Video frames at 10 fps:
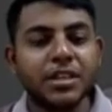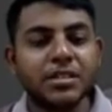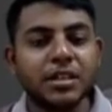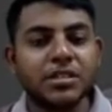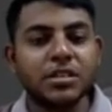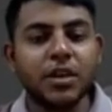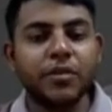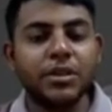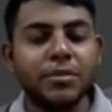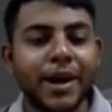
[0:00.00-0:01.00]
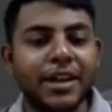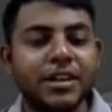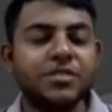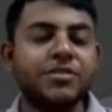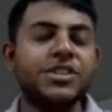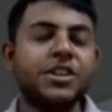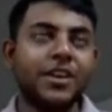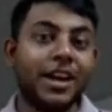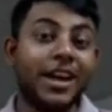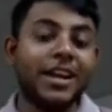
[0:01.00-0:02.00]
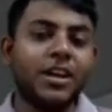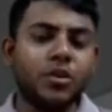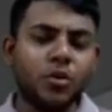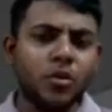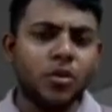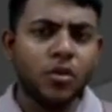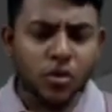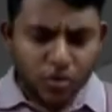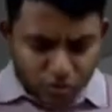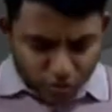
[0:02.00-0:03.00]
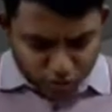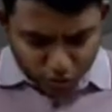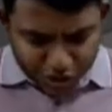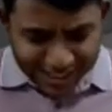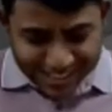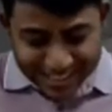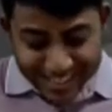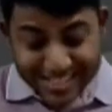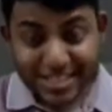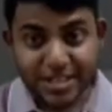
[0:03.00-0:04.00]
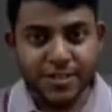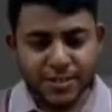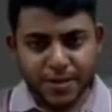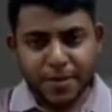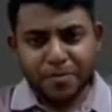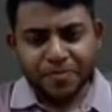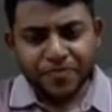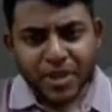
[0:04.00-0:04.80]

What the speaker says: it is concerned with matters which are related to social justice,